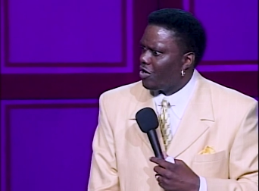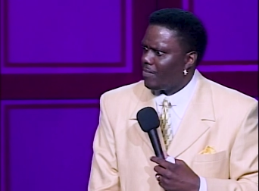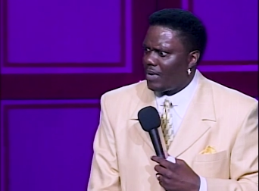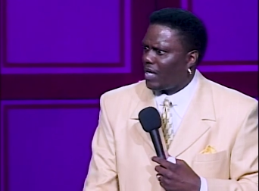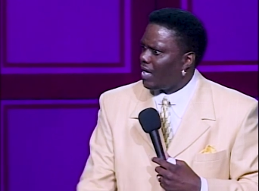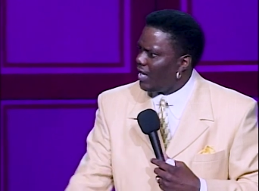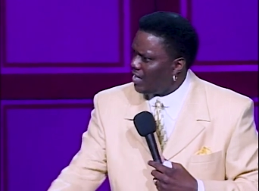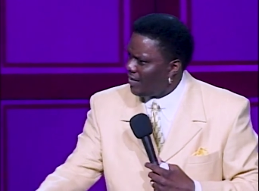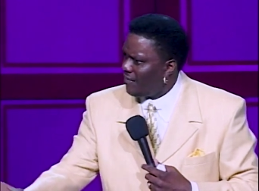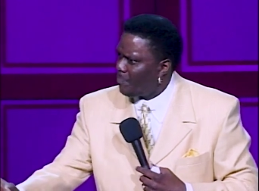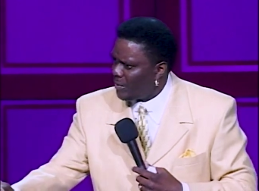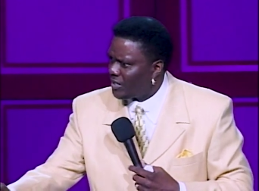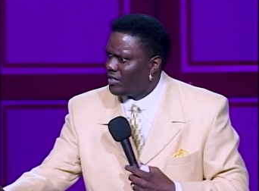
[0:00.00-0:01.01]
but I can't never
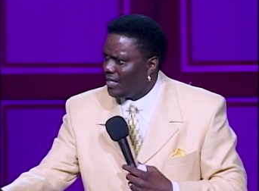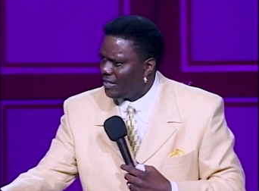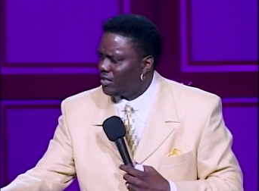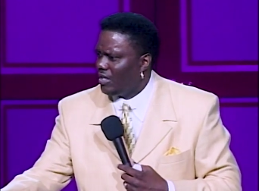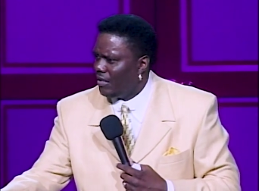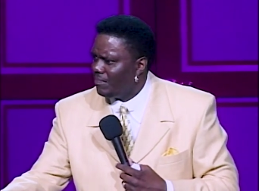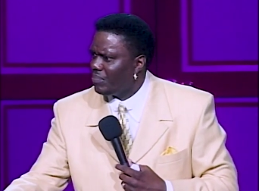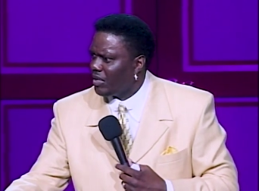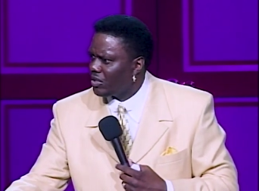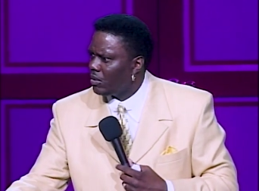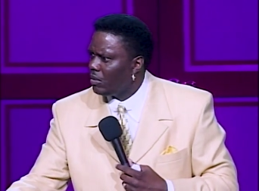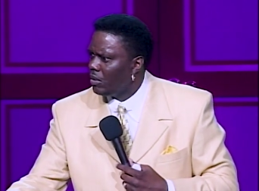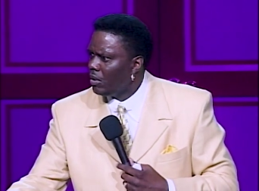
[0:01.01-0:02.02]
piss in that son bitch.
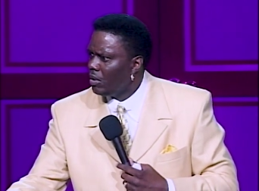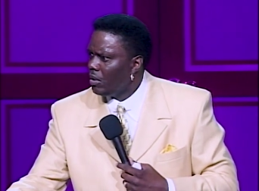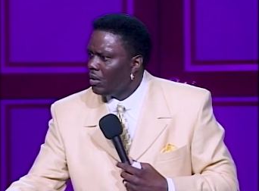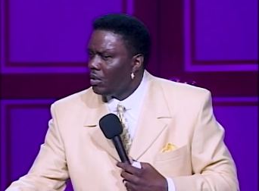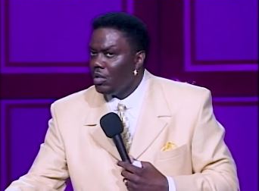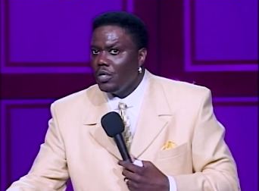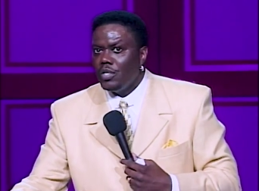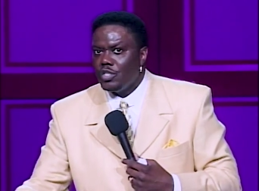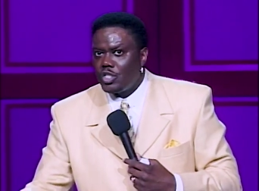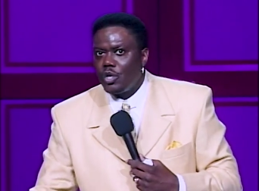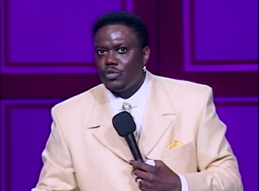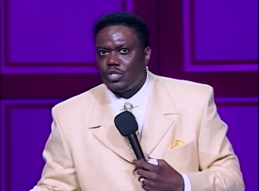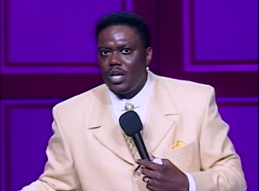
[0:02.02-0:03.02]
She gonna
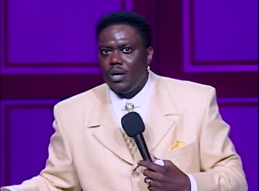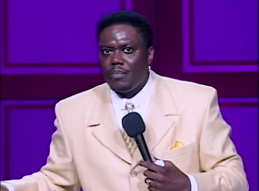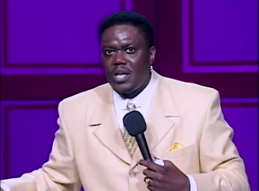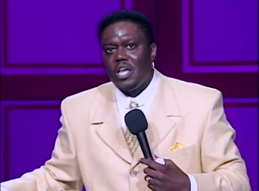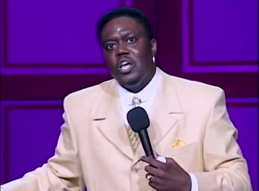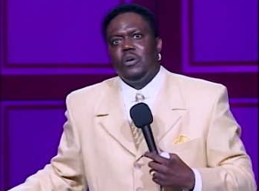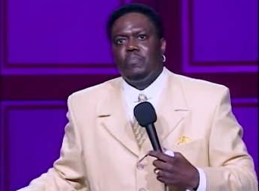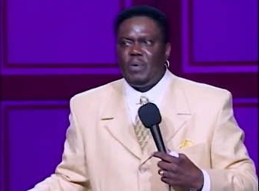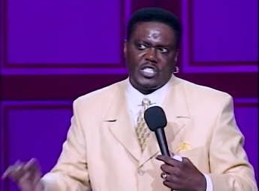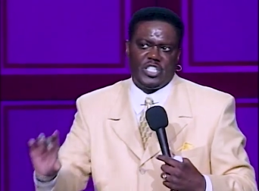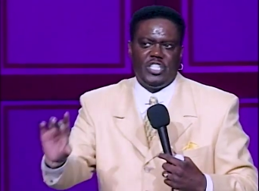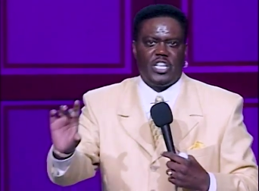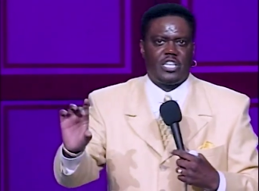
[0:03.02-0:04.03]
tell me, piss
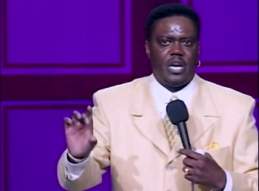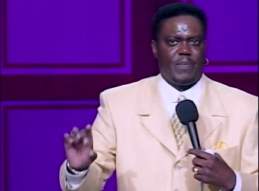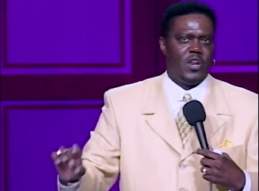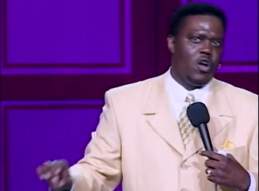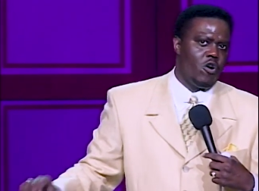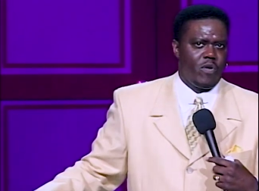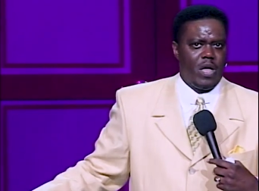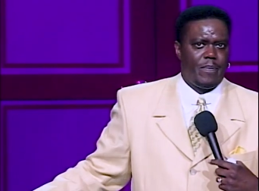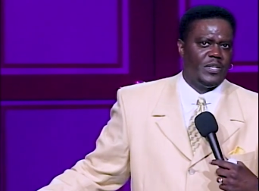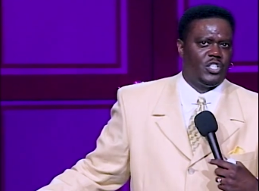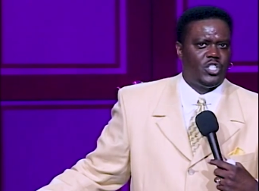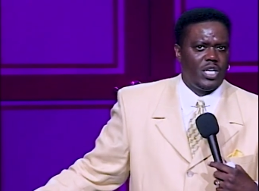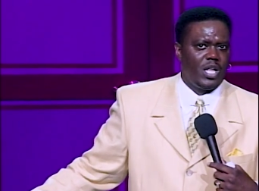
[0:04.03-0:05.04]
in the cup and hurry up and
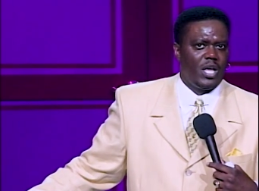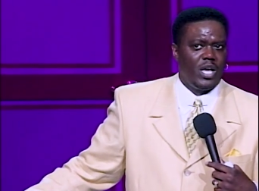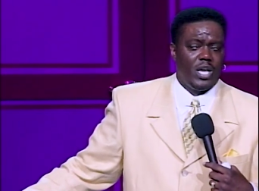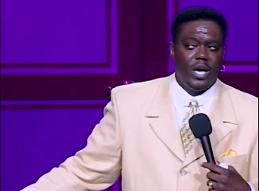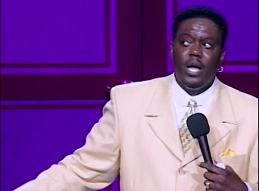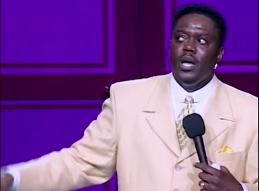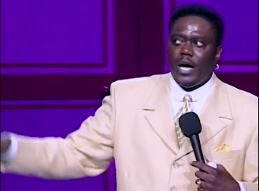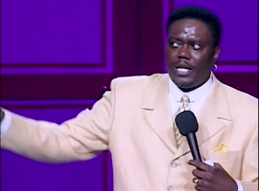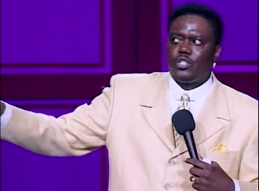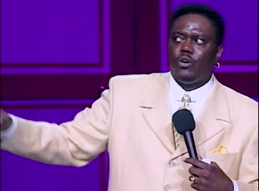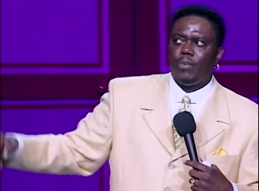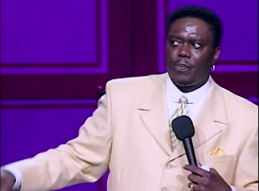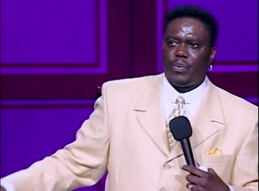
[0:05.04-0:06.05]
sit in here. I
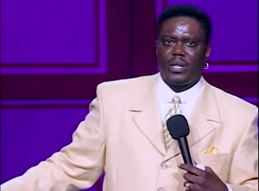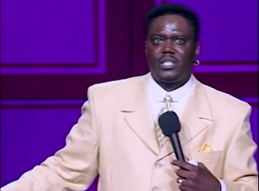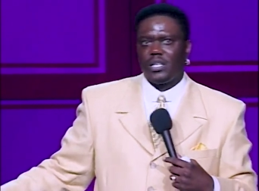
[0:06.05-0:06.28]
told my brother, I said,